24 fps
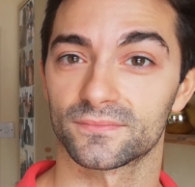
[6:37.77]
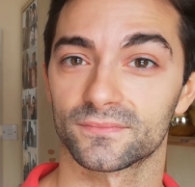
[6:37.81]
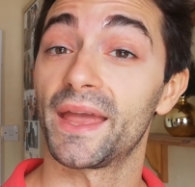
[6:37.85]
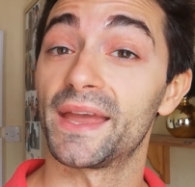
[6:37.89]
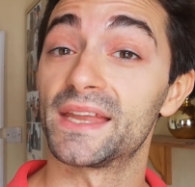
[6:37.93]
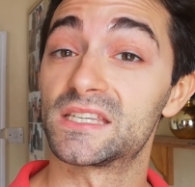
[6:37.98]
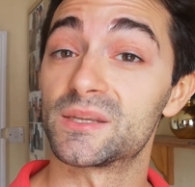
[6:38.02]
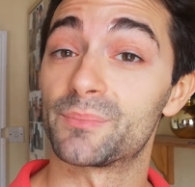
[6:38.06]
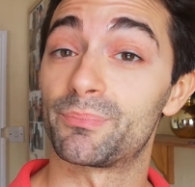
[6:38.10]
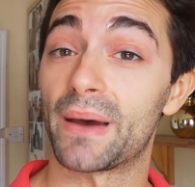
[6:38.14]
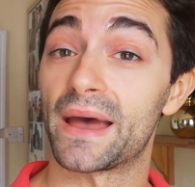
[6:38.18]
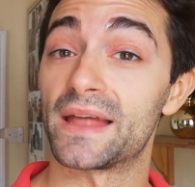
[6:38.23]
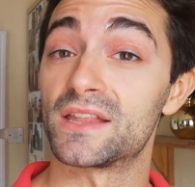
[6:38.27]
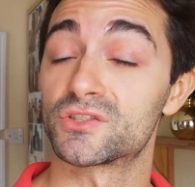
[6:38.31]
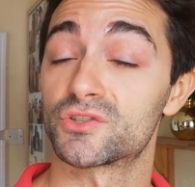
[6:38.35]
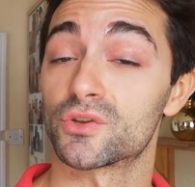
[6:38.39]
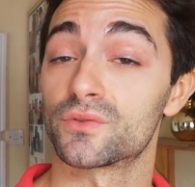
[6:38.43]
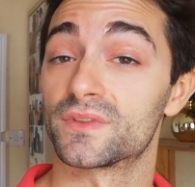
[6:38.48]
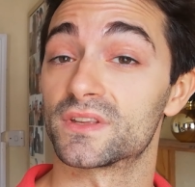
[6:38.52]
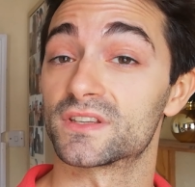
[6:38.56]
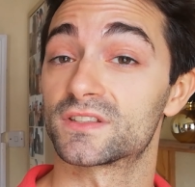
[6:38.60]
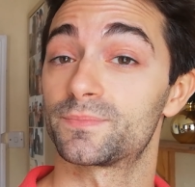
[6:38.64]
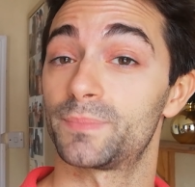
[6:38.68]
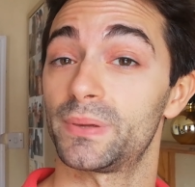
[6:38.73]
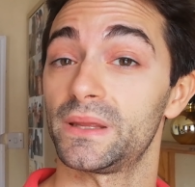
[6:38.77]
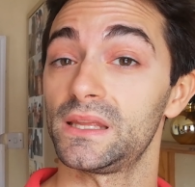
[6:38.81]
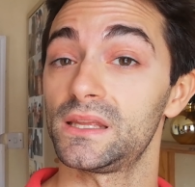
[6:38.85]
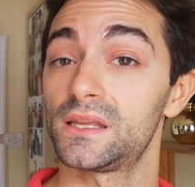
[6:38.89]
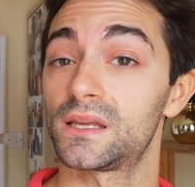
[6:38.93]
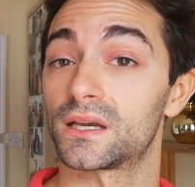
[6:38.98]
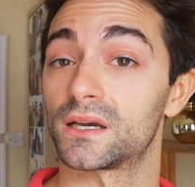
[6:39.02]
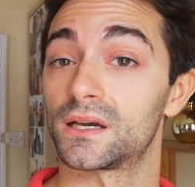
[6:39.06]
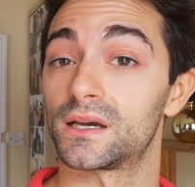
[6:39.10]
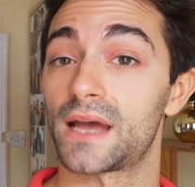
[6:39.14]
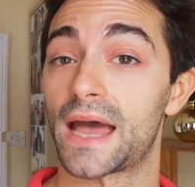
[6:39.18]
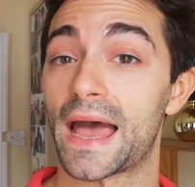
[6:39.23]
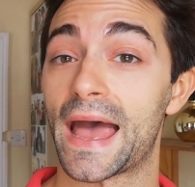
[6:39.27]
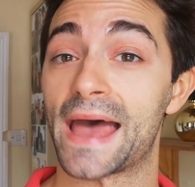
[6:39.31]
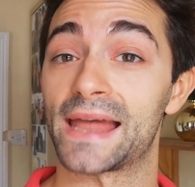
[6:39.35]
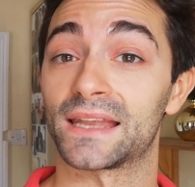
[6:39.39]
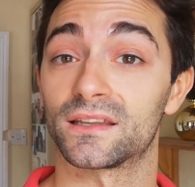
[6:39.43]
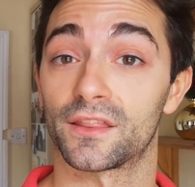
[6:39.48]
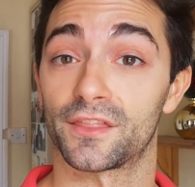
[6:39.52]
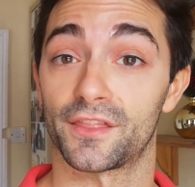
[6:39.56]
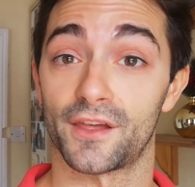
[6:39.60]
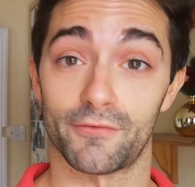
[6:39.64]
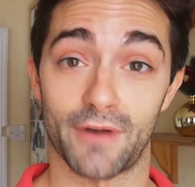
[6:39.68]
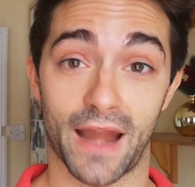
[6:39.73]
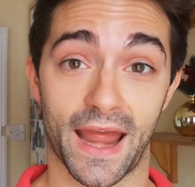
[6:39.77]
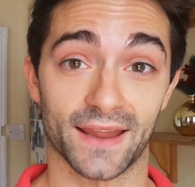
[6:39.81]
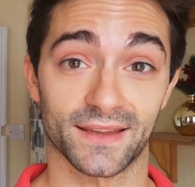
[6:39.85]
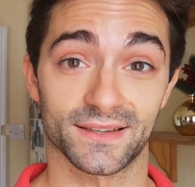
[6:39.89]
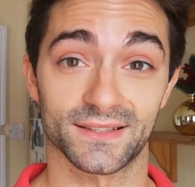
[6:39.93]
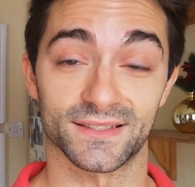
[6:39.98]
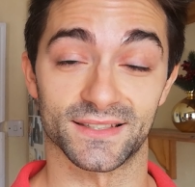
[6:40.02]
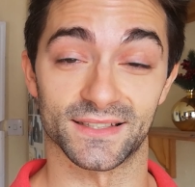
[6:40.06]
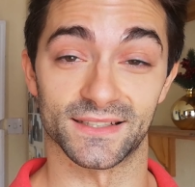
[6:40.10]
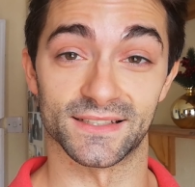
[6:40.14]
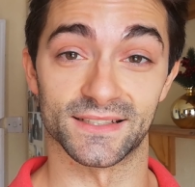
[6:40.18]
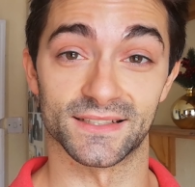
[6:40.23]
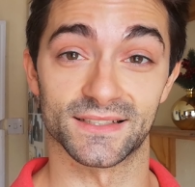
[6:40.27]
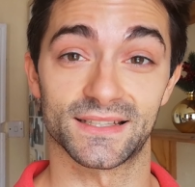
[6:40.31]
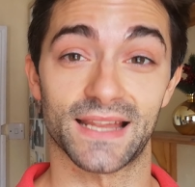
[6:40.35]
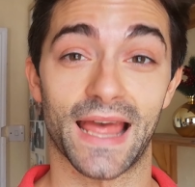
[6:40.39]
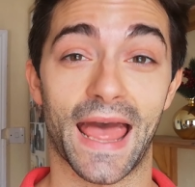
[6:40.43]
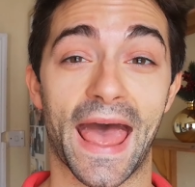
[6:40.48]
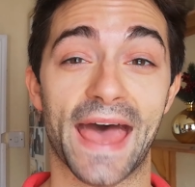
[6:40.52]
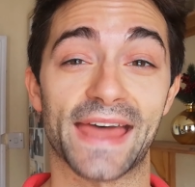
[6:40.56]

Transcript: It depends on the speaker and their accent,